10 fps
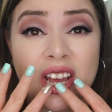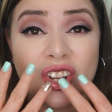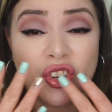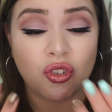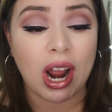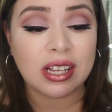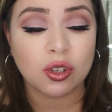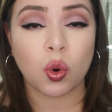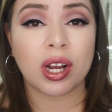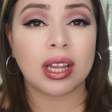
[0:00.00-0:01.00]
It
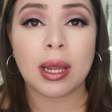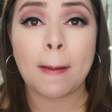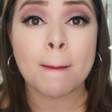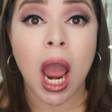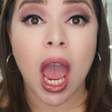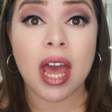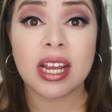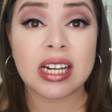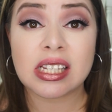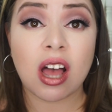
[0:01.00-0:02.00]
dries quickly,
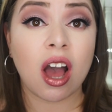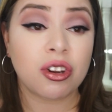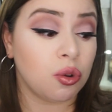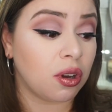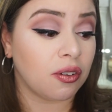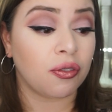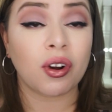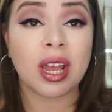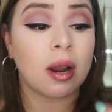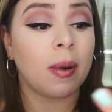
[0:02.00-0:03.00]
and it is on. You can
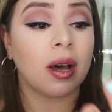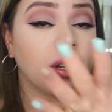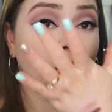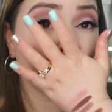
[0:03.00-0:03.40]
forget about